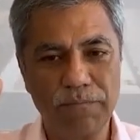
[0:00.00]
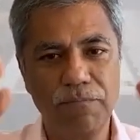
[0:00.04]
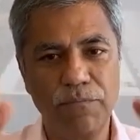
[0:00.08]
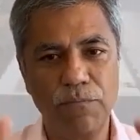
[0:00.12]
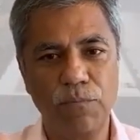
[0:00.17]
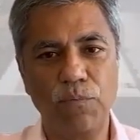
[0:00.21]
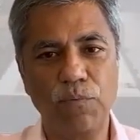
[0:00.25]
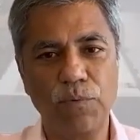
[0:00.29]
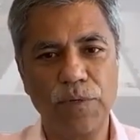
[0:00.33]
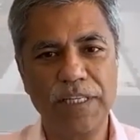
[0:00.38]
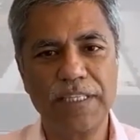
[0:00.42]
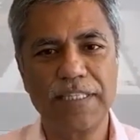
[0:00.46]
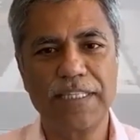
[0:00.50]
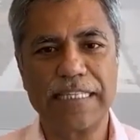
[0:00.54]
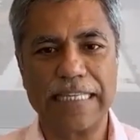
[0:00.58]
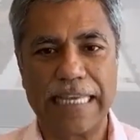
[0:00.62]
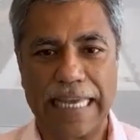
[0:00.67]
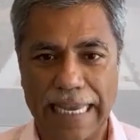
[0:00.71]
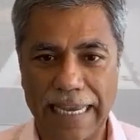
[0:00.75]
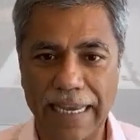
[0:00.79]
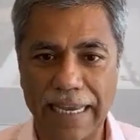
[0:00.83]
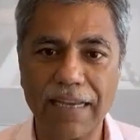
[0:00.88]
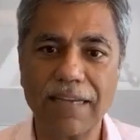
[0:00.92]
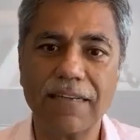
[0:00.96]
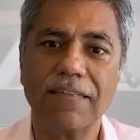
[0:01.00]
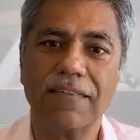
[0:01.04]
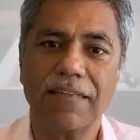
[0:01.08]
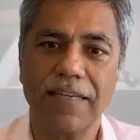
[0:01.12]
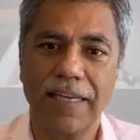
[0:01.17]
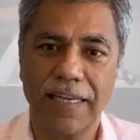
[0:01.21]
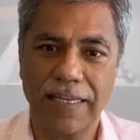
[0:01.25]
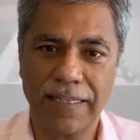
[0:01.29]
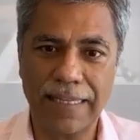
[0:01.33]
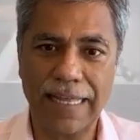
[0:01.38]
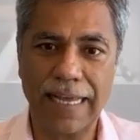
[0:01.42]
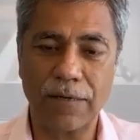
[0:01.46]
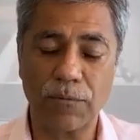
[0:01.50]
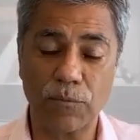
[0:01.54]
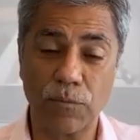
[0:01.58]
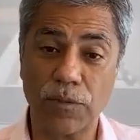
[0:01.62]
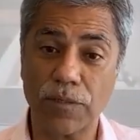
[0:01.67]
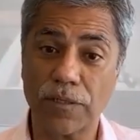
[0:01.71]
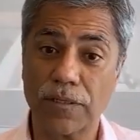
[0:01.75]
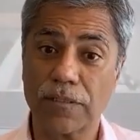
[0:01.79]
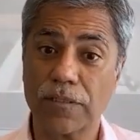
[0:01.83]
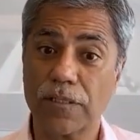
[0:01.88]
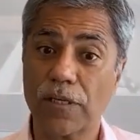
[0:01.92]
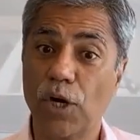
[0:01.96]
we sing in that
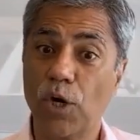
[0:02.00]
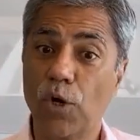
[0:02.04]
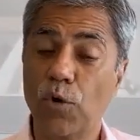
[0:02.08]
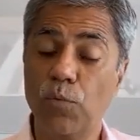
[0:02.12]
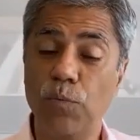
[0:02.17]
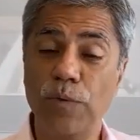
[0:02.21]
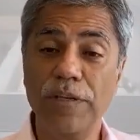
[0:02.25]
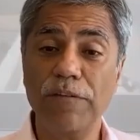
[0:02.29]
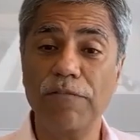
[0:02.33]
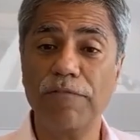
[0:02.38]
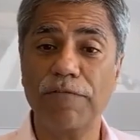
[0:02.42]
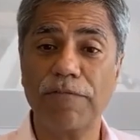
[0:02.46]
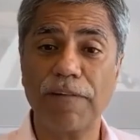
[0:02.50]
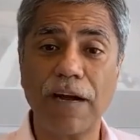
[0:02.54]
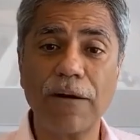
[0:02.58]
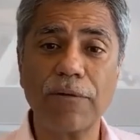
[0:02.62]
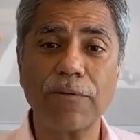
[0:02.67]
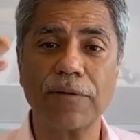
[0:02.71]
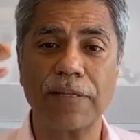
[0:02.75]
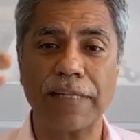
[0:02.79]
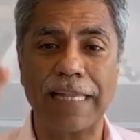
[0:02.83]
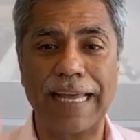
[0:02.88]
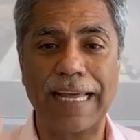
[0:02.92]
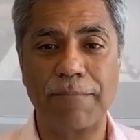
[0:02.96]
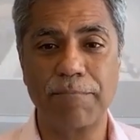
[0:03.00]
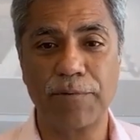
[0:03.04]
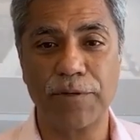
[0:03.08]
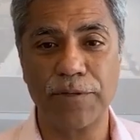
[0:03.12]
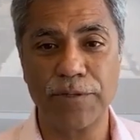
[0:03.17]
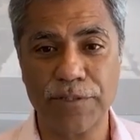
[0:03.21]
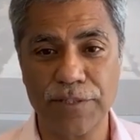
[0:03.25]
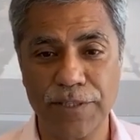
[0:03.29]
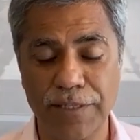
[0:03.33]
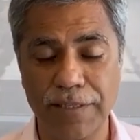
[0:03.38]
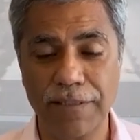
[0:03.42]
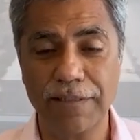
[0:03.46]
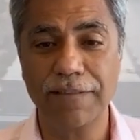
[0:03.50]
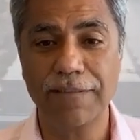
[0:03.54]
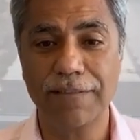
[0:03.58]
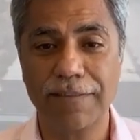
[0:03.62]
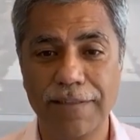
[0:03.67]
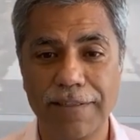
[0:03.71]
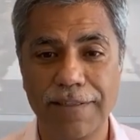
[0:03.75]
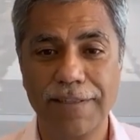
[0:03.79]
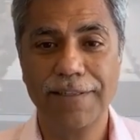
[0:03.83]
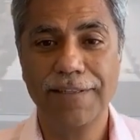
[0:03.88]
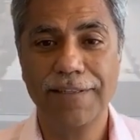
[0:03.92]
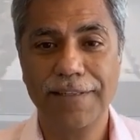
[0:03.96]
world. We found that person
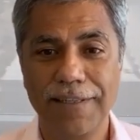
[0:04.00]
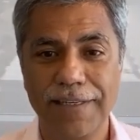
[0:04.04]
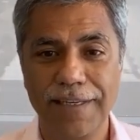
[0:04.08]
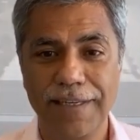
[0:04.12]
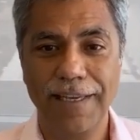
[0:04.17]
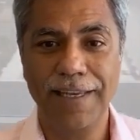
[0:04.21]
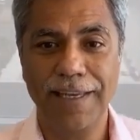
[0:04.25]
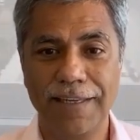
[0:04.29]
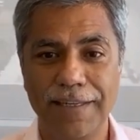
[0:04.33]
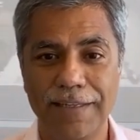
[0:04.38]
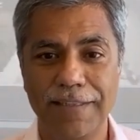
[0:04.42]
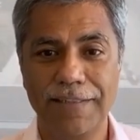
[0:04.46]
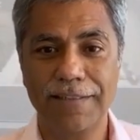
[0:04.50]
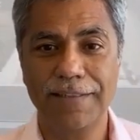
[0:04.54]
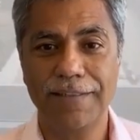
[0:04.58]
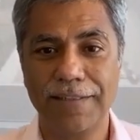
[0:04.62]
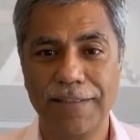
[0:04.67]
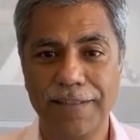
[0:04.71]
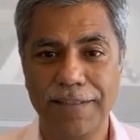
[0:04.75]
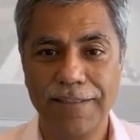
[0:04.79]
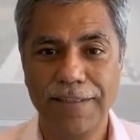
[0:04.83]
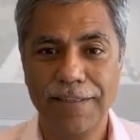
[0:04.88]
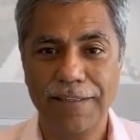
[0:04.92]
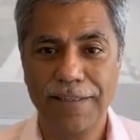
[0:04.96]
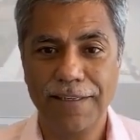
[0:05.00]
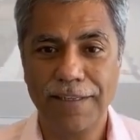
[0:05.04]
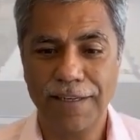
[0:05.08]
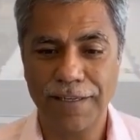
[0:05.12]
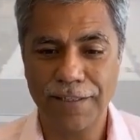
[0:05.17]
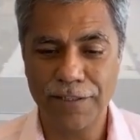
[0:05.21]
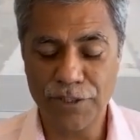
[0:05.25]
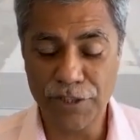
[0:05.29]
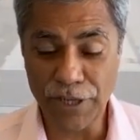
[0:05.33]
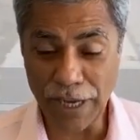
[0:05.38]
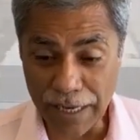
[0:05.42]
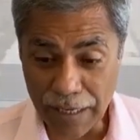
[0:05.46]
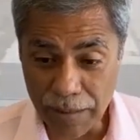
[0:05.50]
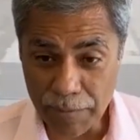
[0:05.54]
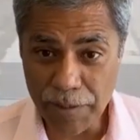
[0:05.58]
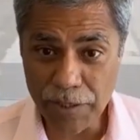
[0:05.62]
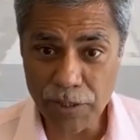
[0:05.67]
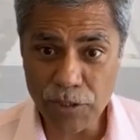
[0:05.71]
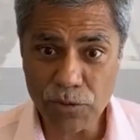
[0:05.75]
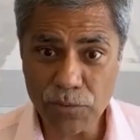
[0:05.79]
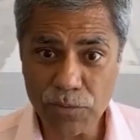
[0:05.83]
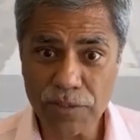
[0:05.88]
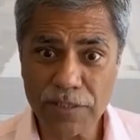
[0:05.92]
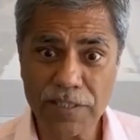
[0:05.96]
in a gentleman
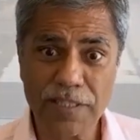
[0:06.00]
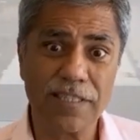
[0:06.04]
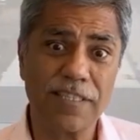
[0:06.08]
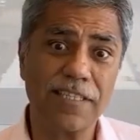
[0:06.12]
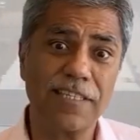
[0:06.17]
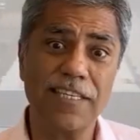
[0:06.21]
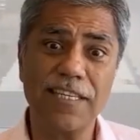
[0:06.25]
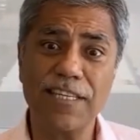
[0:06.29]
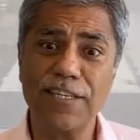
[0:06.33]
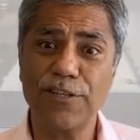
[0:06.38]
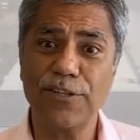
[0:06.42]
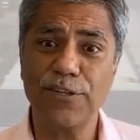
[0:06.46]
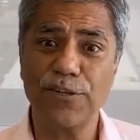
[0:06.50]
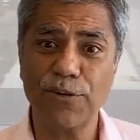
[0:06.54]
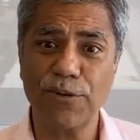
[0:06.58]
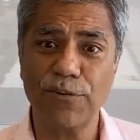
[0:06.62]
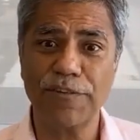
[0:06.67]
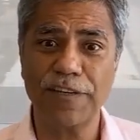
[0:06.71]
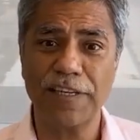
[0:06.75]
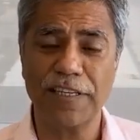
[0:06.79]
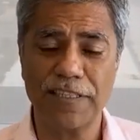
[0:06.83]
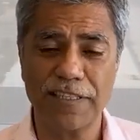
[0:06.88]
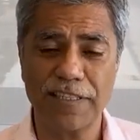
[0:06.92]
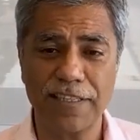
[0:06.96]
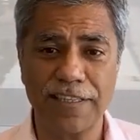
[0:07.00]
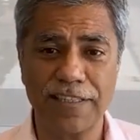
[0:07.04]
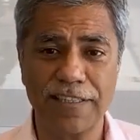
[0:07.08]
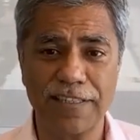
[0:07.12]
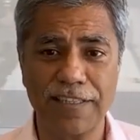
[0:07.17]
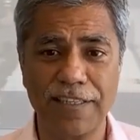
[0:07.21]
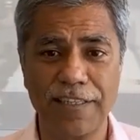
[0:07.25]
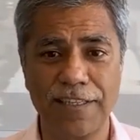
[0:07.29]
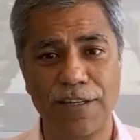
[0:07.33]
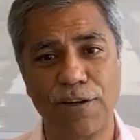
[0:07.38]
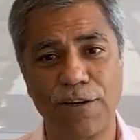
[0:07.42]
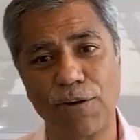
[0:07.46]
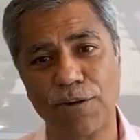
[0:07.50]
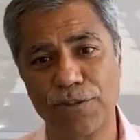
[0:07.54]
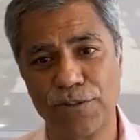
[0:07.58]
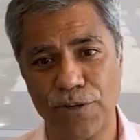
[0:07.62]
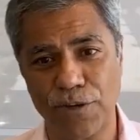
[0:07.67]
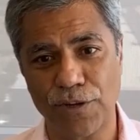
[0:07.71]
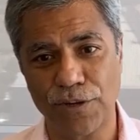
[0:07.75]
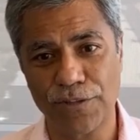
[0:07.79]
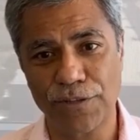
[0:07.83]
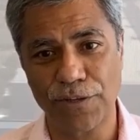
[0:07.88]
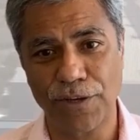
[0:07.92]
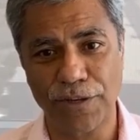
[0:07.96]
who was the CTO of AT&T called
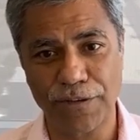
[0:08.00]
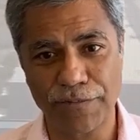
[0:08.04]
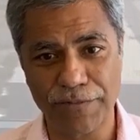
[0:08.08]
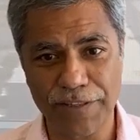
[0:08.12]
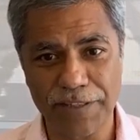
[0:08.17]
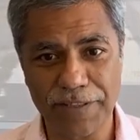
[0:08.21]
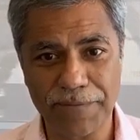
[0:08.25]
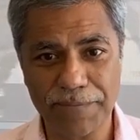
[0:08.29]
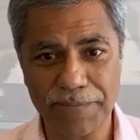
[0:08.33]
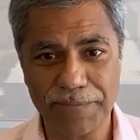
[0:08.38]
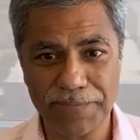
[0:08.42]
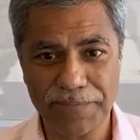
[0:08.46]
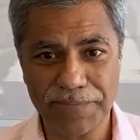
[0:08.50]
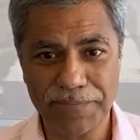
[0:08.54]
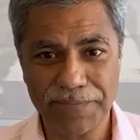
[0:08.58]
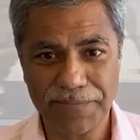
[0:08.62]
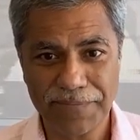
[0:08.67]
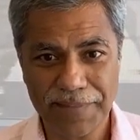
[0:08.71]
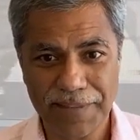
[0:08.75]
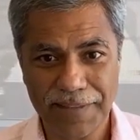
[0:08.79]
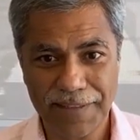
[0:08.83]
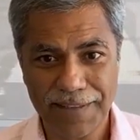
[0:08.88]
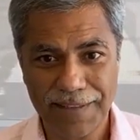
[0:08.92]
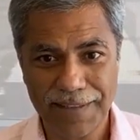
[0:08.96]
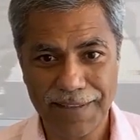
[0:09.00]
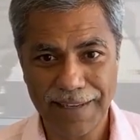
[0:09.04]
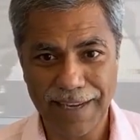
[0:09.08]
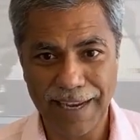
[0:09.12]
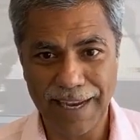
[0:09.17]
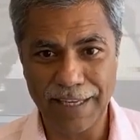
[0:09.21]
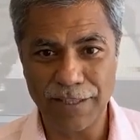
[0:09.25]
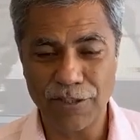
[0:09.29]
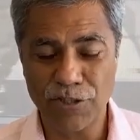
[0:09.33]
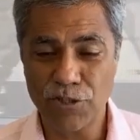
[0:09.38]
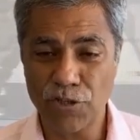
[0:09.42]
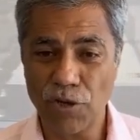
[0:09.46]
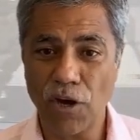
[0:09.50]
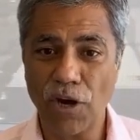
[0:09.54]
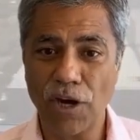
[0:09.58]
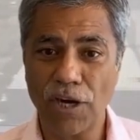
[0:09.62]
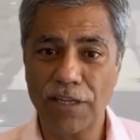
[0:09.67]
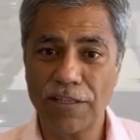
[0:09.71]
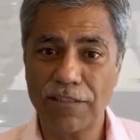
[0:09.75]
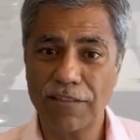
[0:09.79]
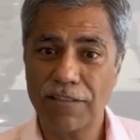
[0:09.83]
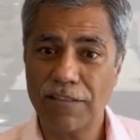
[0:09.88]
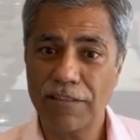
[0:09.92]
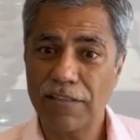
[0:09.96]
John Donovan. And
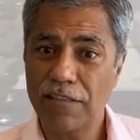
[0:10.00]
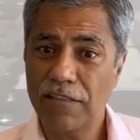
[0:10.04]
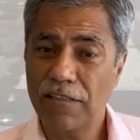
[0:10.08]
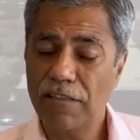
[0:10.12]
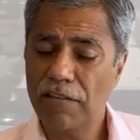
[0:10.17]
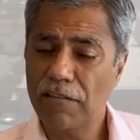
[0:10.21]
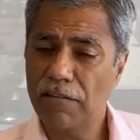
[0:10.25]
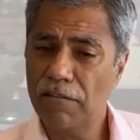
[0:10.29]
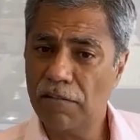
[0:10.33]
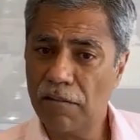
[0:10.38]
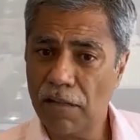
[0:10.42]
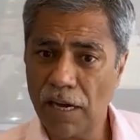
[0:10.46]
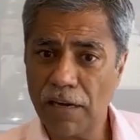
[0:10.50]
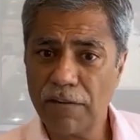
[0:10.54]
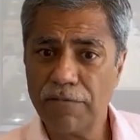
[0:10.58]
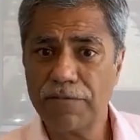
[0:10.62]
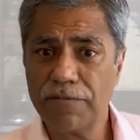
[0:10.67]
John loved